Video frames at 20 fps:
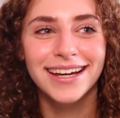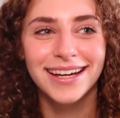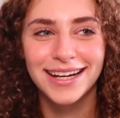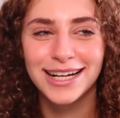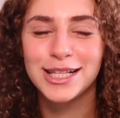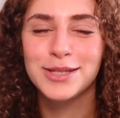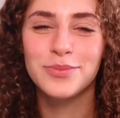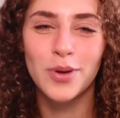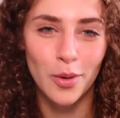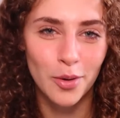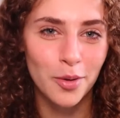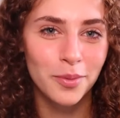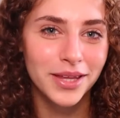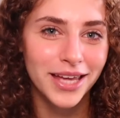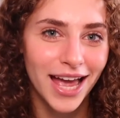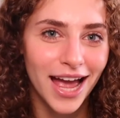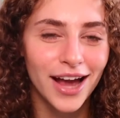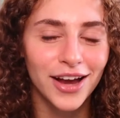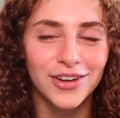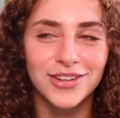it's probably
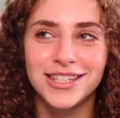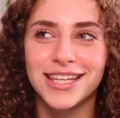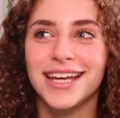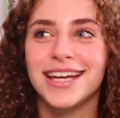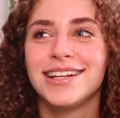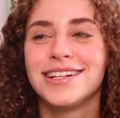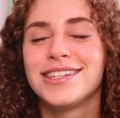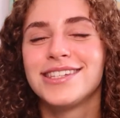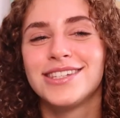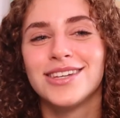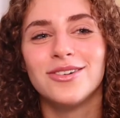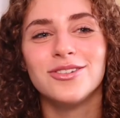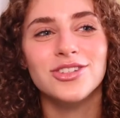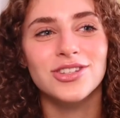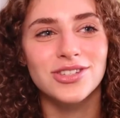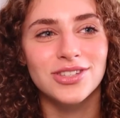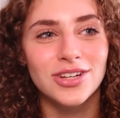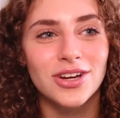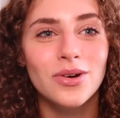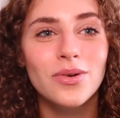Accutane. So
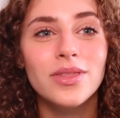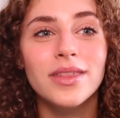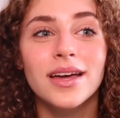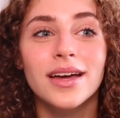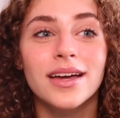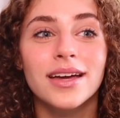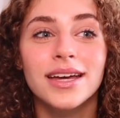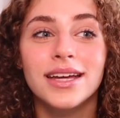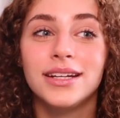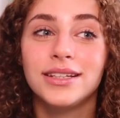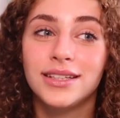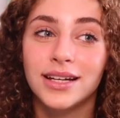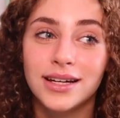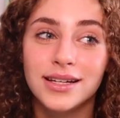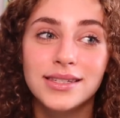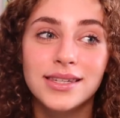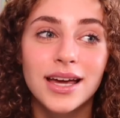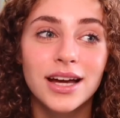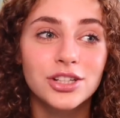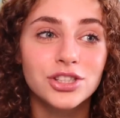just know that it
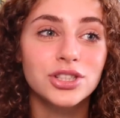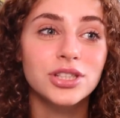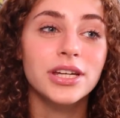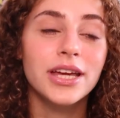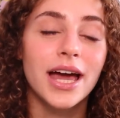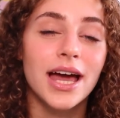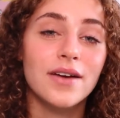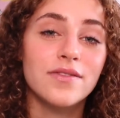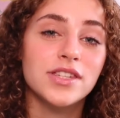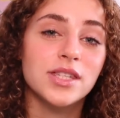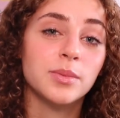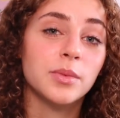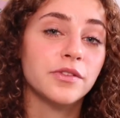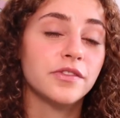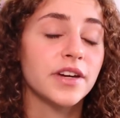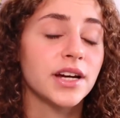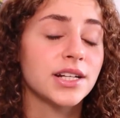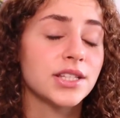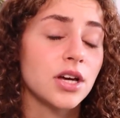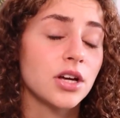does actually have some
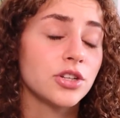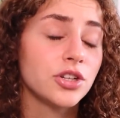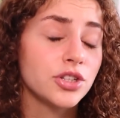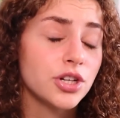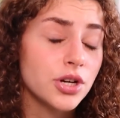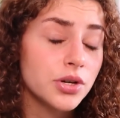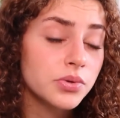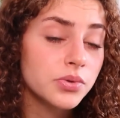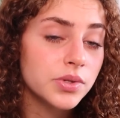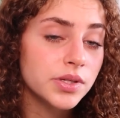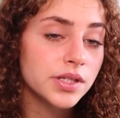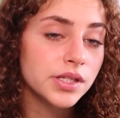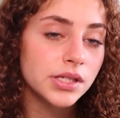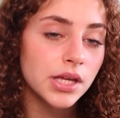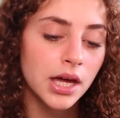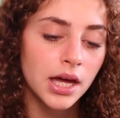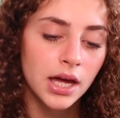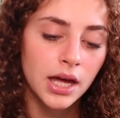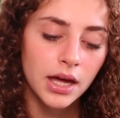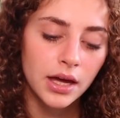effect on your nose.
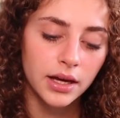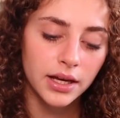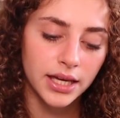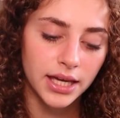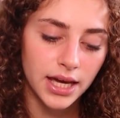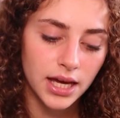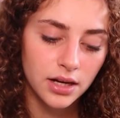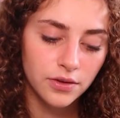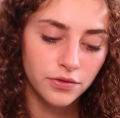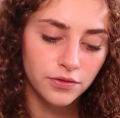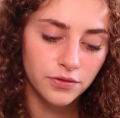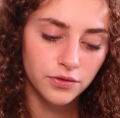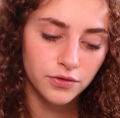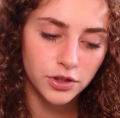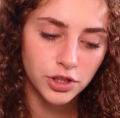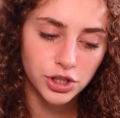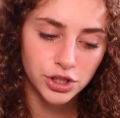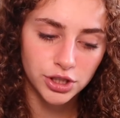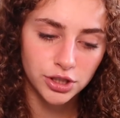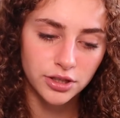Can't
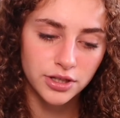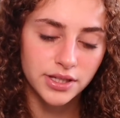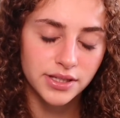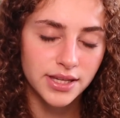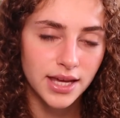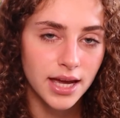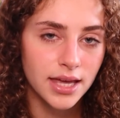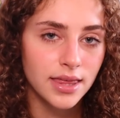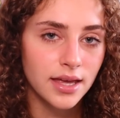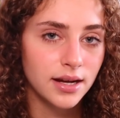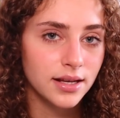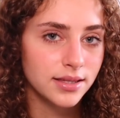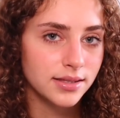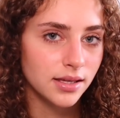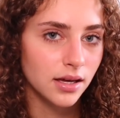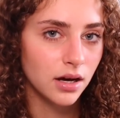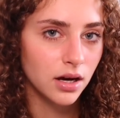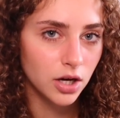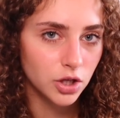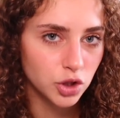for sure say that it's
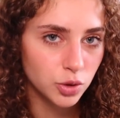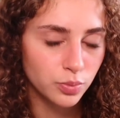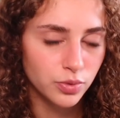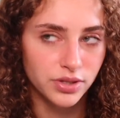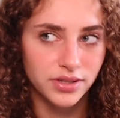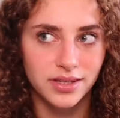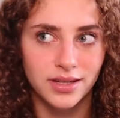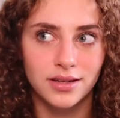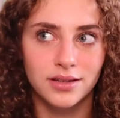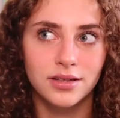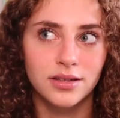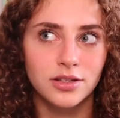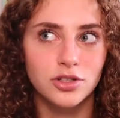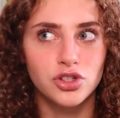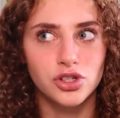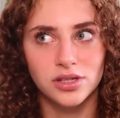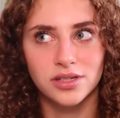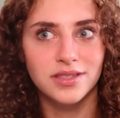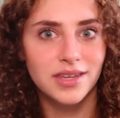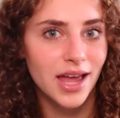100%
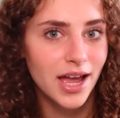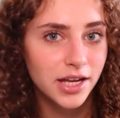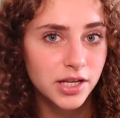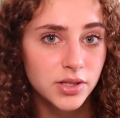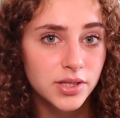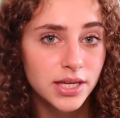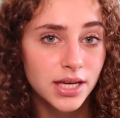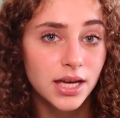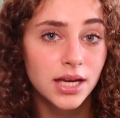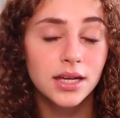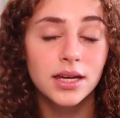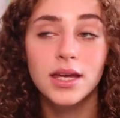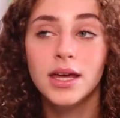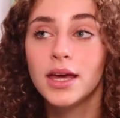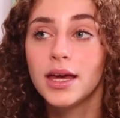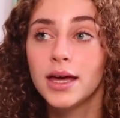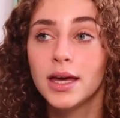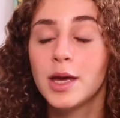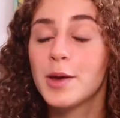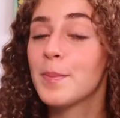just Accutane.
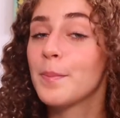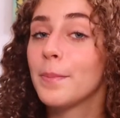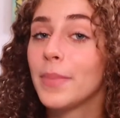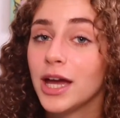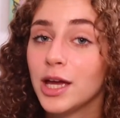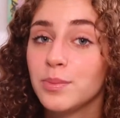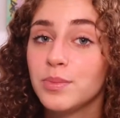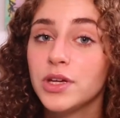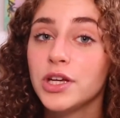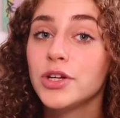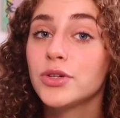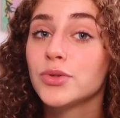It might be